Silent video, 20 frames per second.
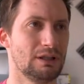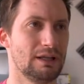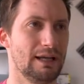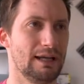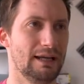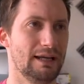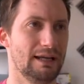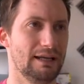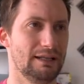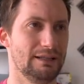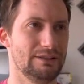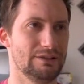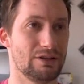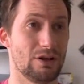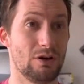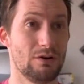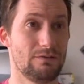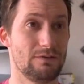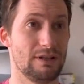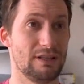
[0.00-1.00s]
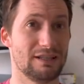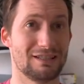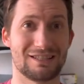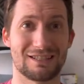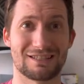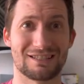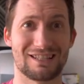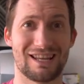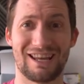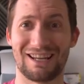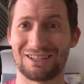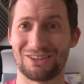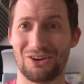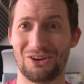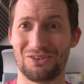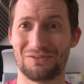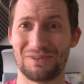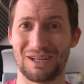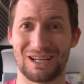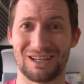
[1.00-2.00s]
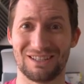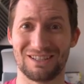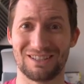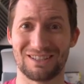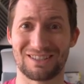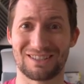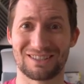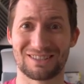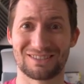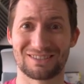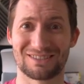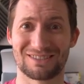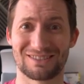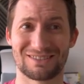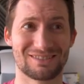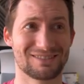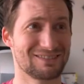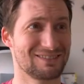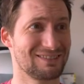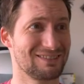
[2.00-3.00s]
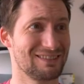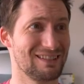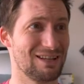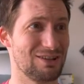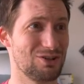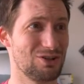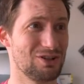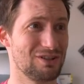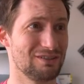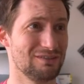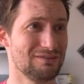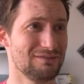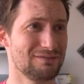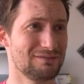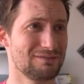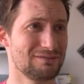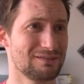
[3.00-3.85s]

and hopefully this doesn't take long because it shouldn't.